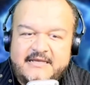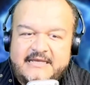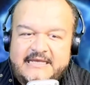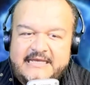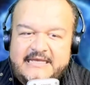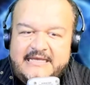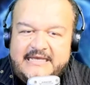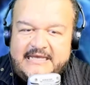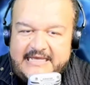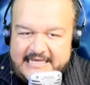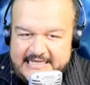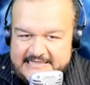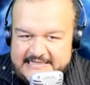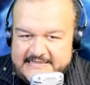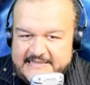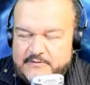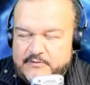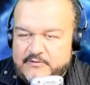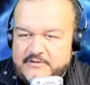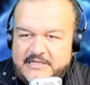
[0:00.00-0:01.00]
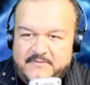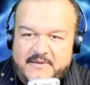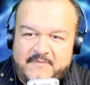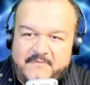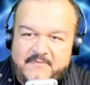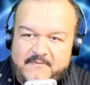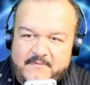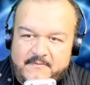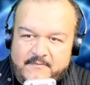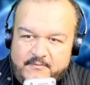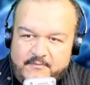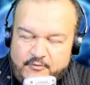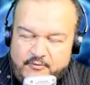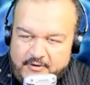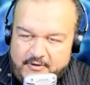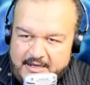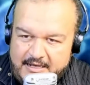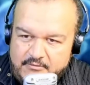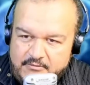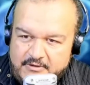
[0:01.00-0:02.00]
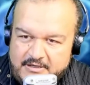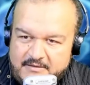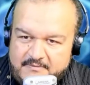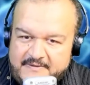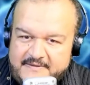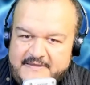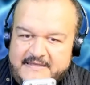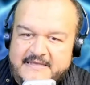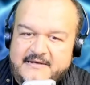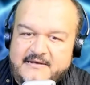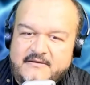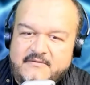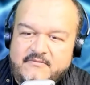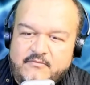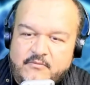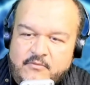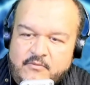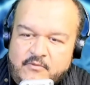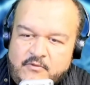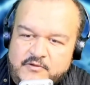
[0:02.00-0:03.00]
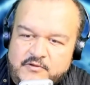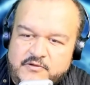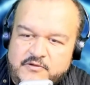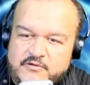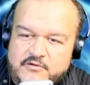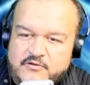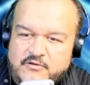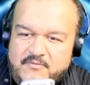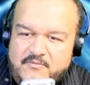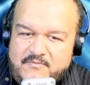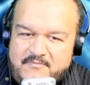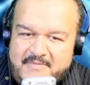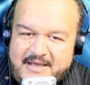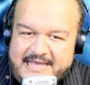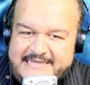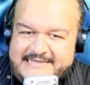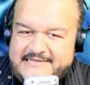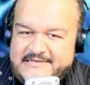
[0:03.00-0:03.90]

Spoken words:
This is a topic, I repeat, much more complex than